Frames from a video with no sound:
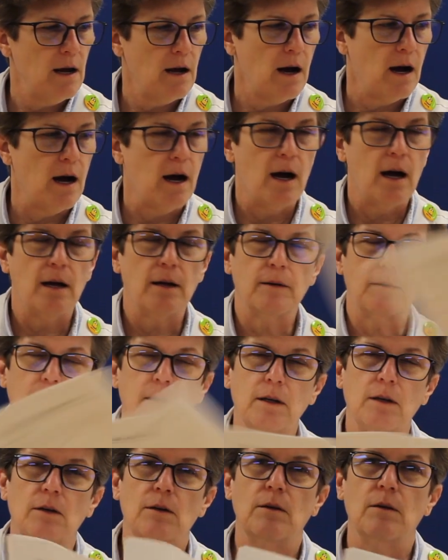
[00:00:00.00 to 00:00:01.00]
a
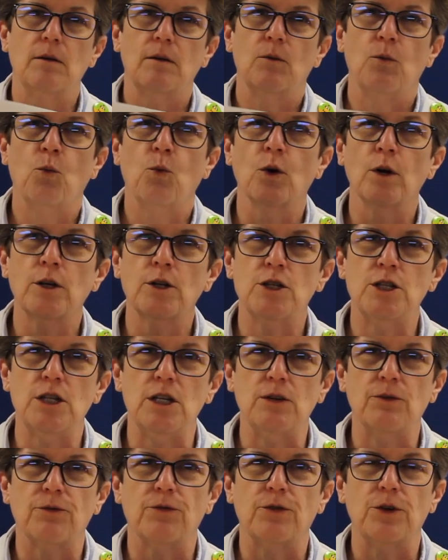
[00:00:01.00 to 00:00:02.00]

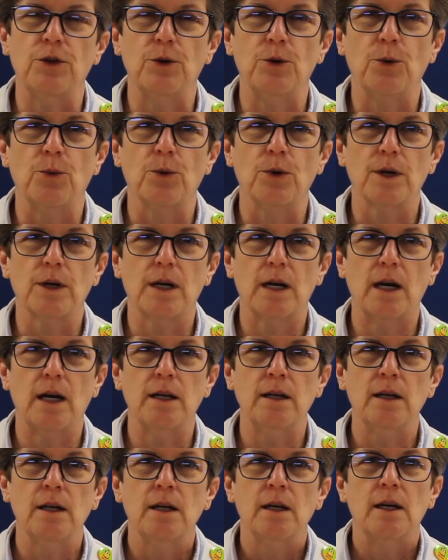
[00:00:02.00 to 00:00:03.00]
worksheet for you to work
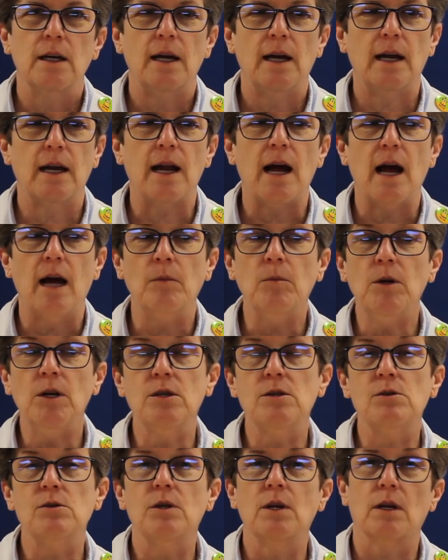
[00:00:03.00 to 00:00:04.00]
on. And I'm
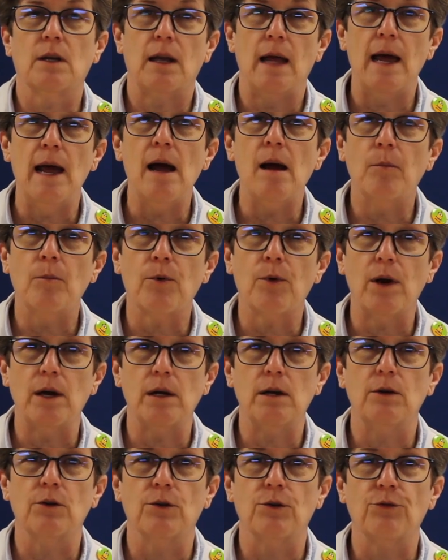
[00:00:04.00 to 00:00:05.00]
going to do the lab
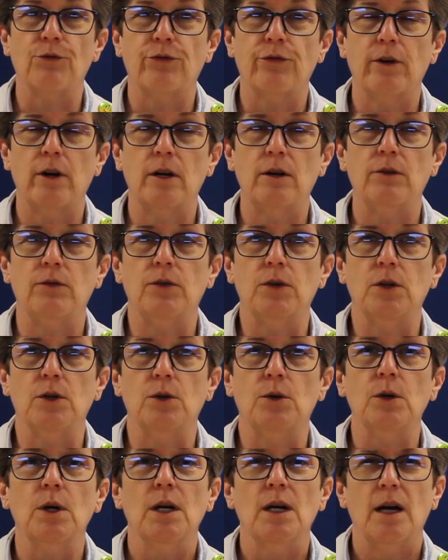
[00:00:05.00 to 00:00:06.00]
right here in front of
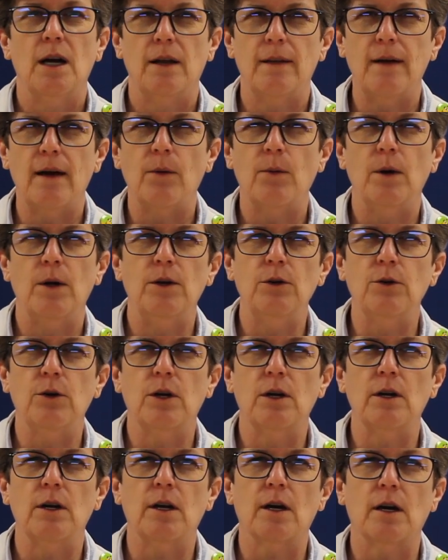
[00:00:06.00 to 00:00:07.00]
you, and that way you
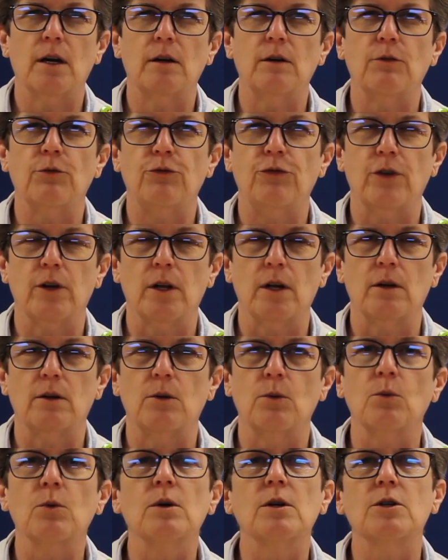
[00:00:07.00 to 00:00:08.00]
can kind of fill
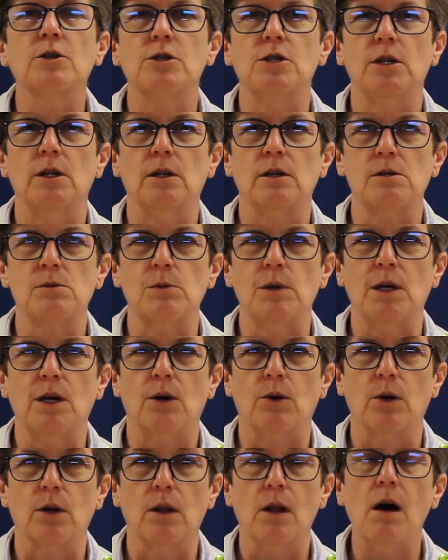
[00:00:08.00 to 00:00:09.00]
out the worksheet as we
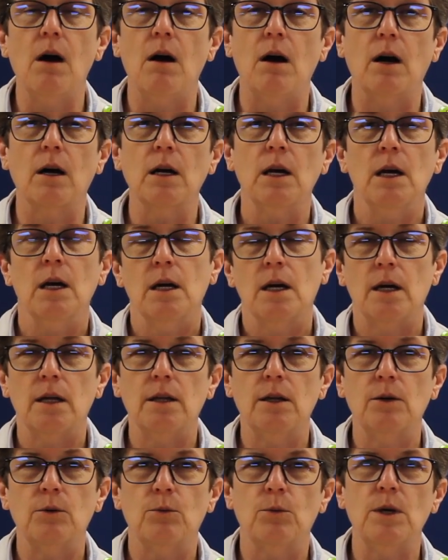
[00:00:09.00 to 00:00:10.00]
go along
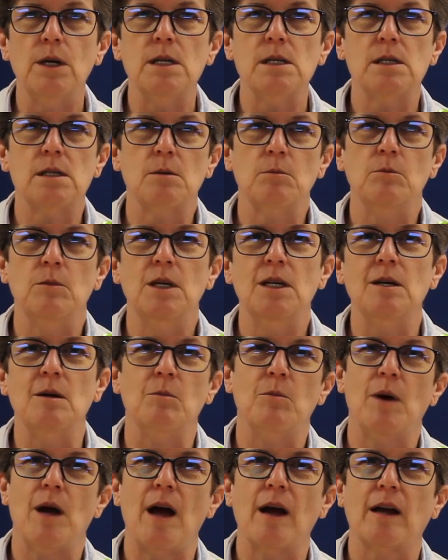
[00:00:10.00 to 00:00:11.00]
and then resubmit
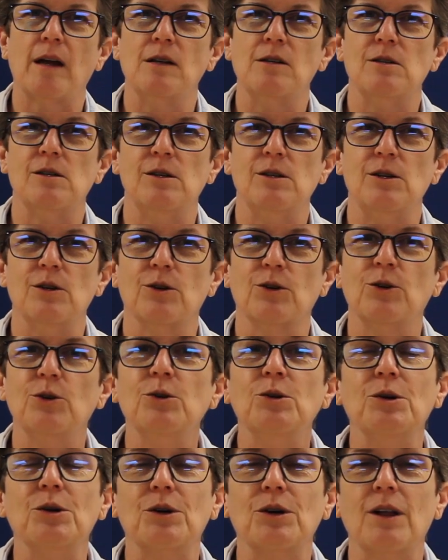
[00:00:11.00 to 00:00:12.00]
it back into your
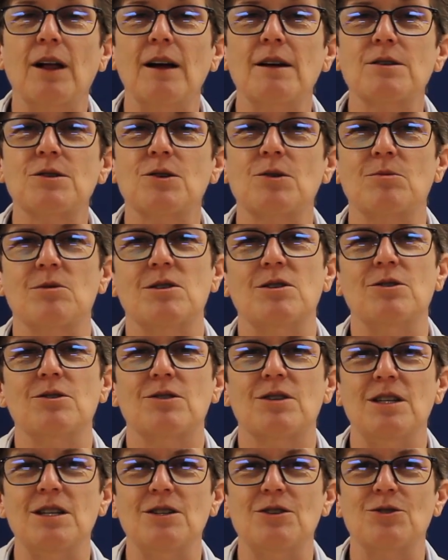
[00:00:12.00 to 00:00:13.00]
Google Classroom so
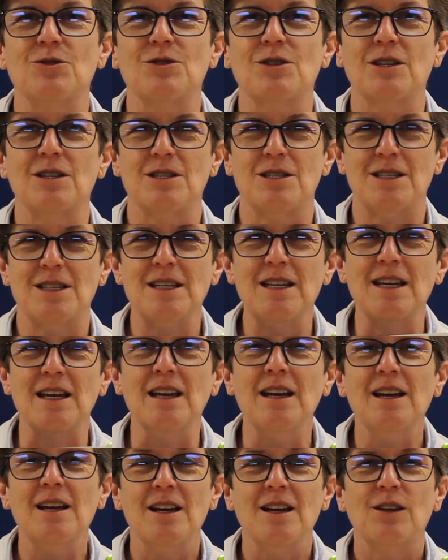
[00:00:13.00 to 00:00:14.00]
your teachers can
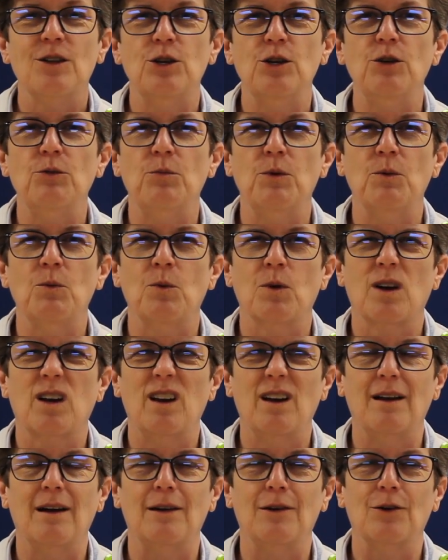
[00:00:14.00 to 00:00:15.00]
see that you've been
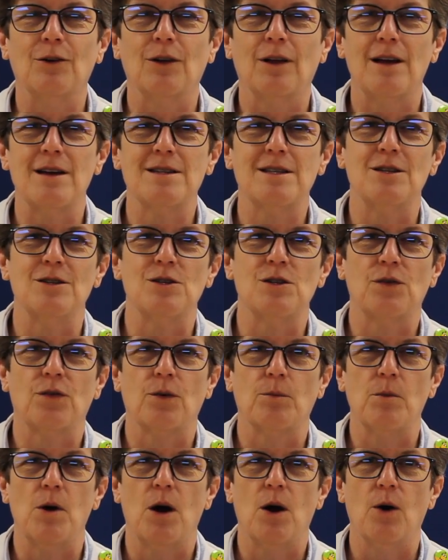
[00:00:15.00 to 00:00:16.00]
working on your lessons
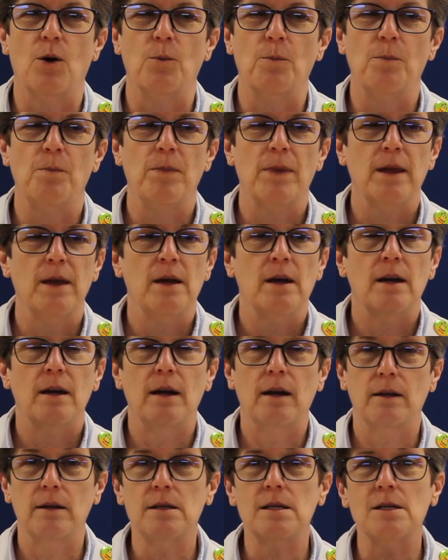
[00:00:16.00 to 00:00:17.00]
from home.
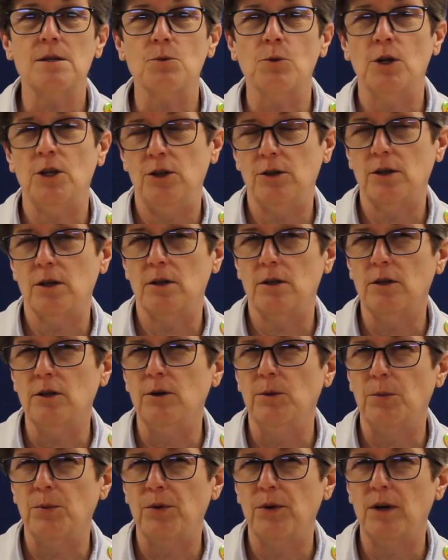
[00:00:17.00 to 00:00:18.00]
Now this is one you can
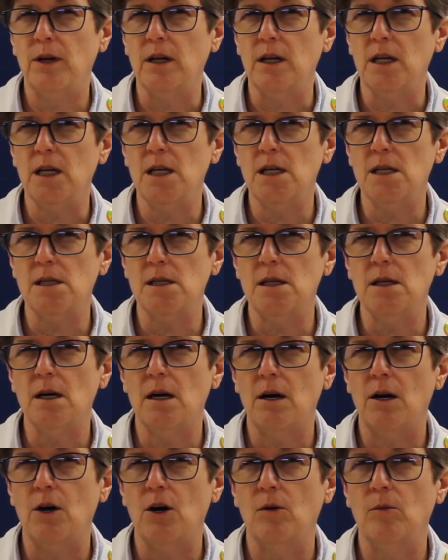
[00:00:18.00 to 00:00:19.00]
do pretty easy
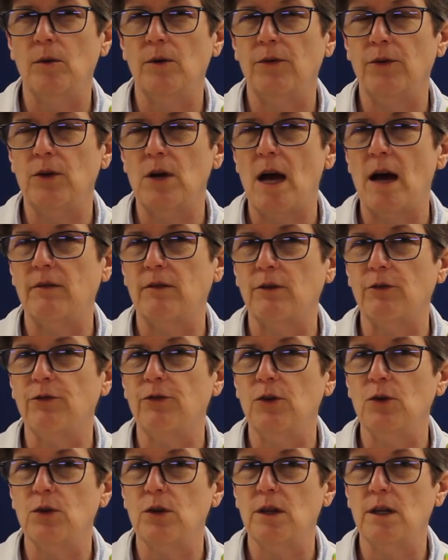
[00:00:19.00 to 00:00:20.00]
at home if you have a
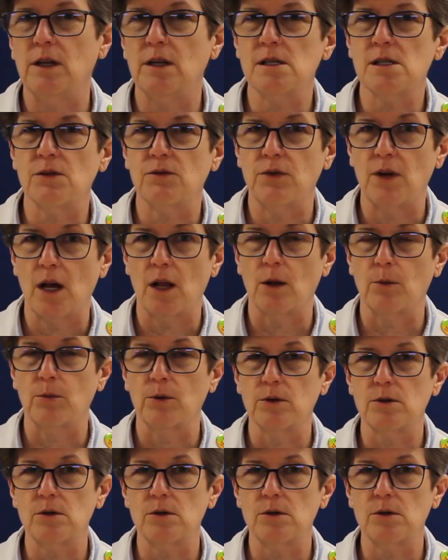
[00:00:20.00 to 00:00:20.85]
few things available